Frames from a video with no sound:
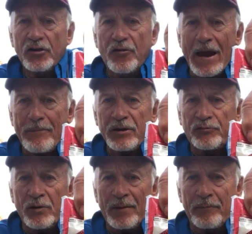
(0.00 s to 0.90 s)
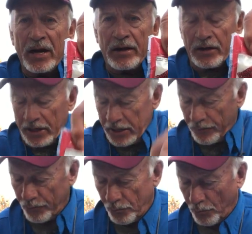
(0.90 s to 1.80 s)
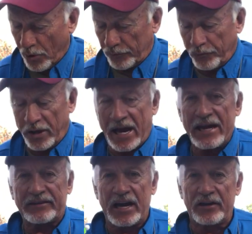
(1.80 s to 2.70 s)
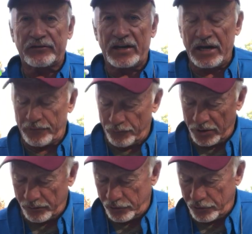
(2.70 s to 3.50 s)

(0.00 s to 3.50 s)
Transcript: crappie swim bait, and it works with an 1/8 ounce head real